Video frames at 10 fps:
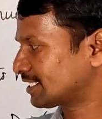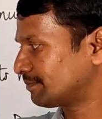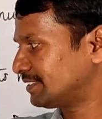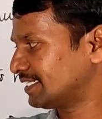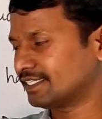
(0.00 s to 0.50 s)

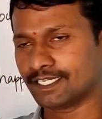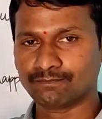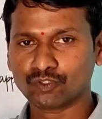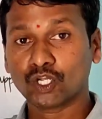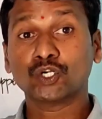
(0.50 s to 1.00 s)
Subject,
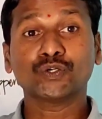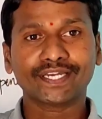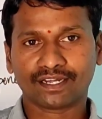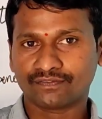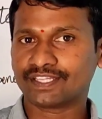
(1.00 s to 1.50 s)

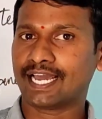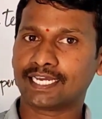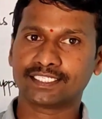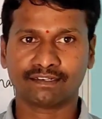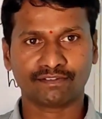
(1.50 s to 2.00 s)
doer of the
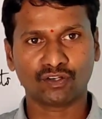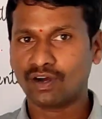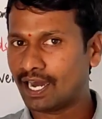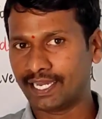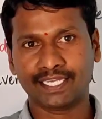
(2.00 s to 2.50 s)
action. We know
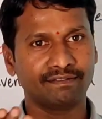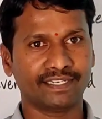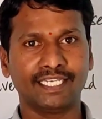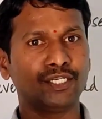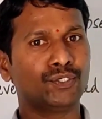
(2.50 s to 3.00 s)
I,
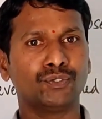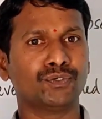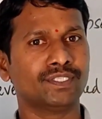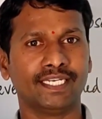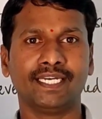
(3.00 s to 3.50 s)
we,
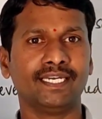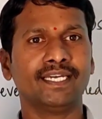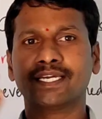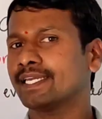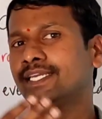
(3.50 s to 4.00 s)
you, they,
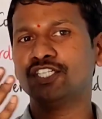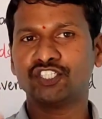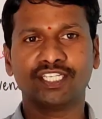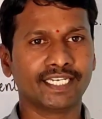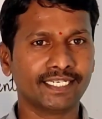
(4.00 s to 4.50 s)
he,
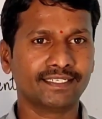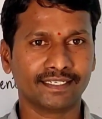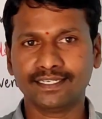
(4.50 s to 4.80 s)
she, it.